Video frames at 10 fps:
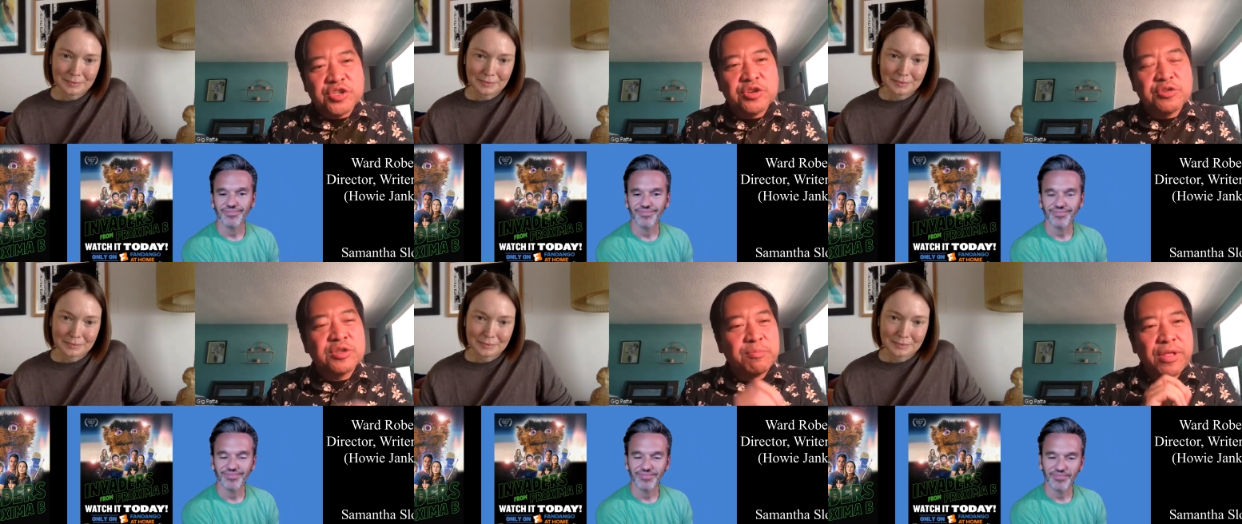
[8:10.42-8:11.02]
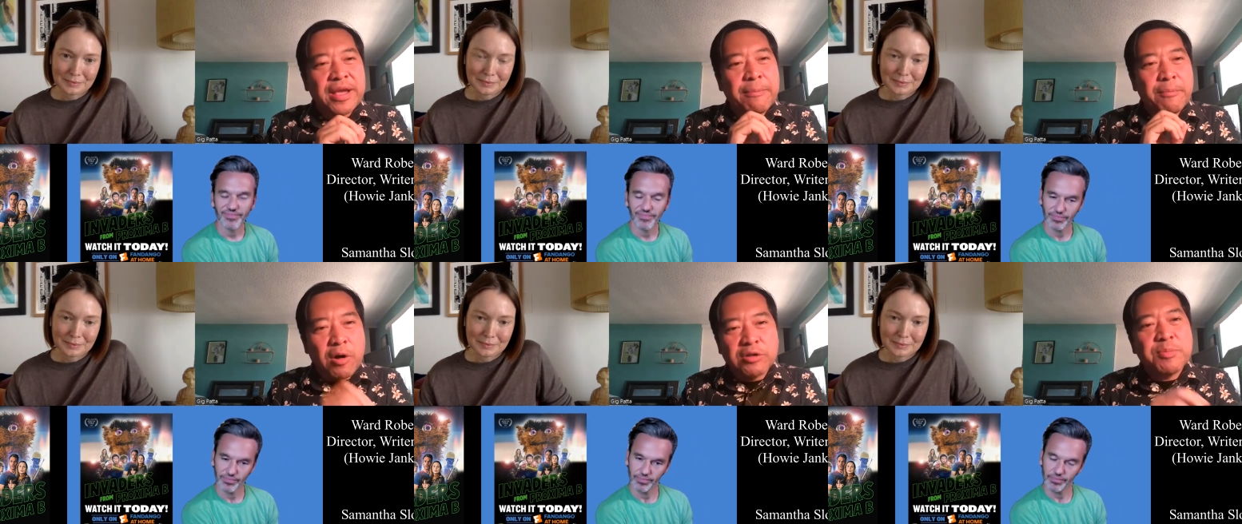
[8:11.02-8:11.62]
Speaker 1: to do, to
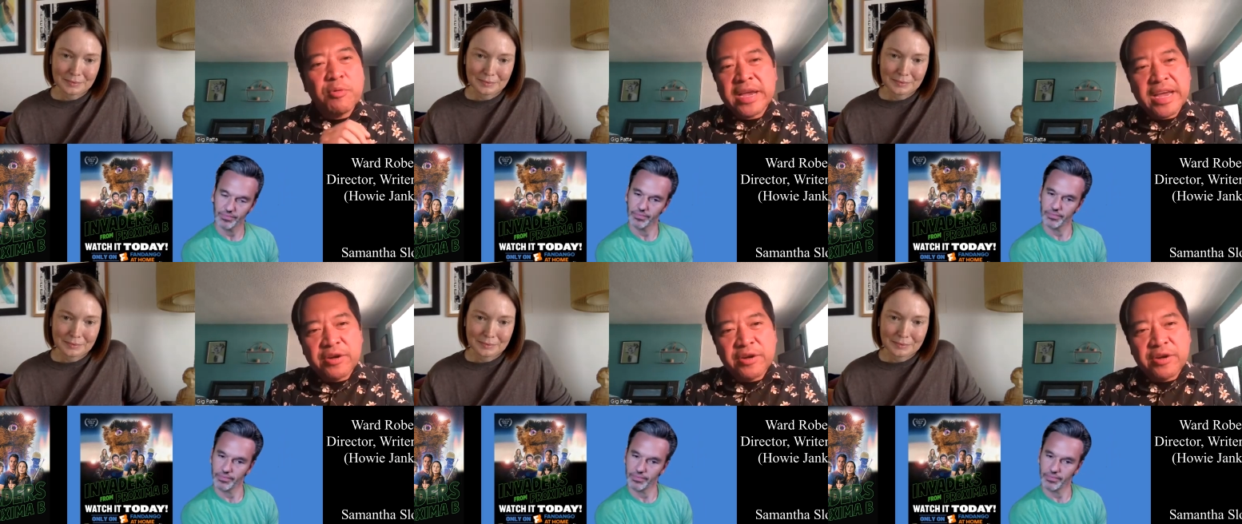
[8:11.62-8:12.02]
play multiple